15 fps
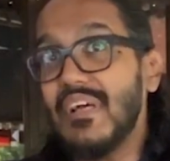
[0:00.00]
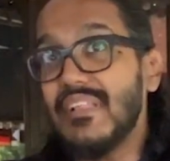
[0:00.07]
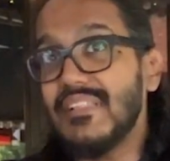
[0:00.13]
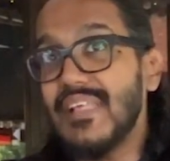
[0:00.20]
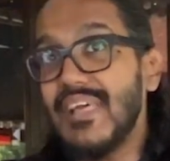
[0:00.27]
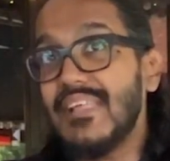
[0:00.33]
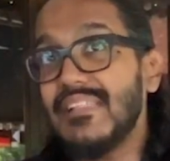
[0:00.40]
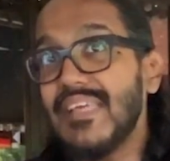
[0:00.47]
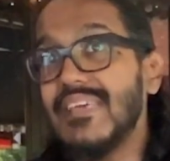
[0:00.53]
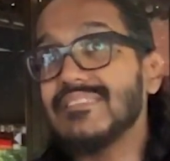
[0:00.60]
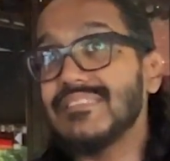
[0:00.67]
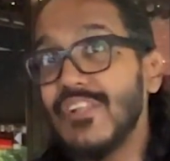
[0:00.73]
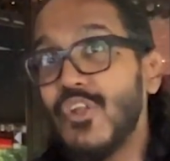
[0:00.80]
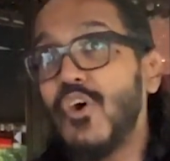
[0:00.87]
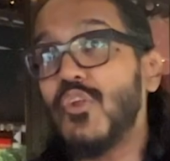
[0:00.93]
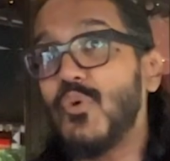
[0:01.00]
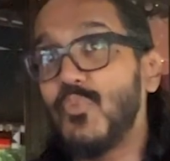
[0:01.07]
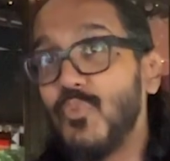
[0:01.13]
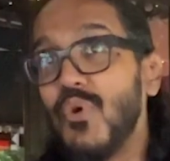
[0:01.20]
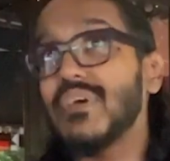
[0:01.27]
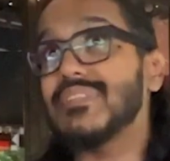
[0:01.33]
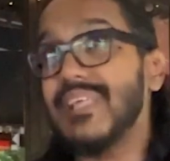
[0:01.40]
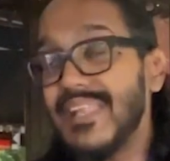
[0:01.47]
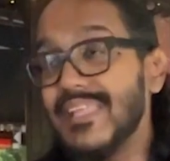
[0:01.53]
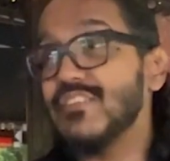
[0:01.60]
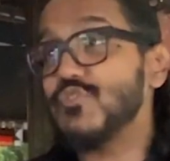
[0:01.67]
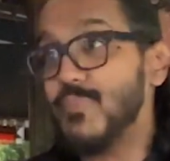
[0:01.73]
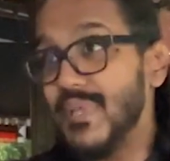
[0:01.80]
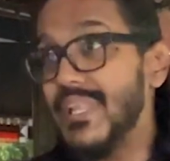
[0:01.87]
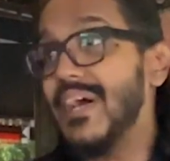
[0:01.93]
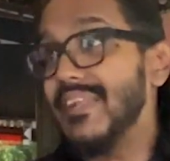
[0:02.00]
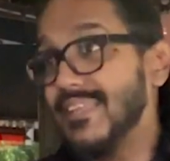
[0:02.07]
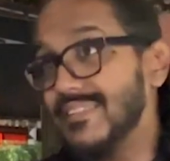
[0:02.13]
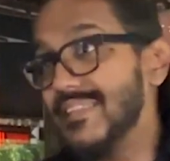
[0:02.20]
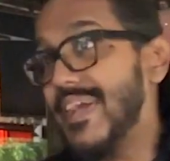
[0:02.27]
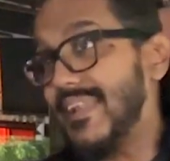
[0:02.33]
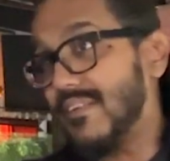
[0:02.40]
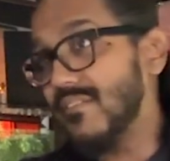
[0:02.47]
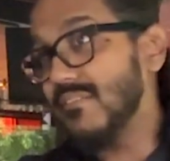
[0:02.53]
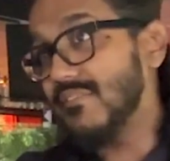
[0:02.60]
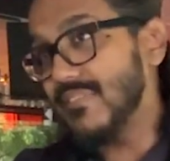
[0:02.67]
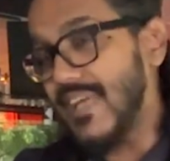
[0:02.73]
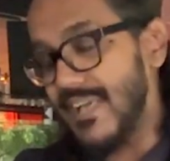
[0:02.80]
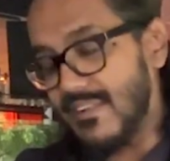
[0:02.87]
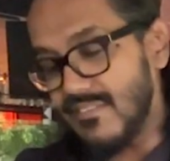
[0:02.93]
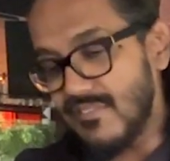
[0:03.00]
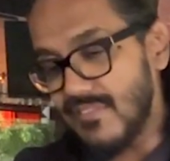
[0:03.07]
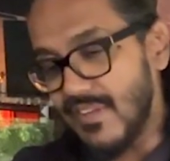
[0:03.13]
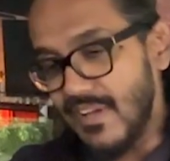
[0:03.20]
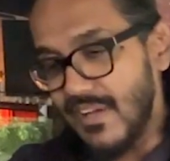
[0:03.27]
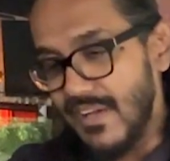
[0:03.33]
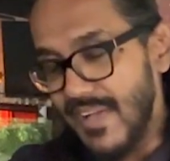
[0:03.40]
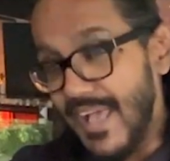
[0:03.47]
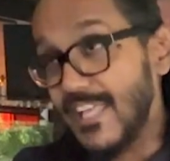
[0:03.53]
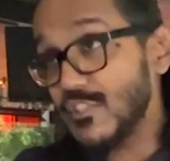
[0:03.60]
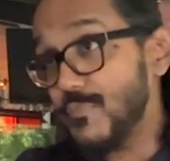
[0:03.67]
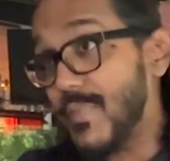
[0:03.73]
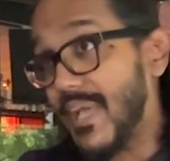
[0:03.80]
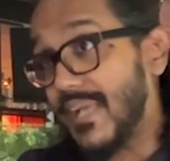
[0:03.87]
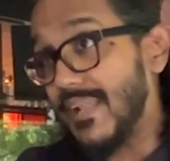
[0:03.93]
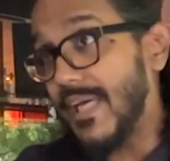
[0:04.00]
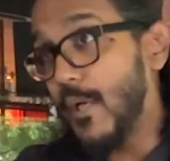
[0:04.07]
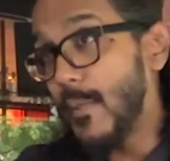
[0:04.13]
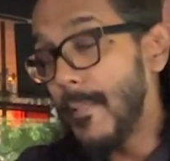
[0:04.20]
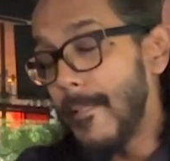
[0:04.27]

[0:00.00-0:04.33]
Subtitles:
there is a lot of work that needs to be done in that aspect lah.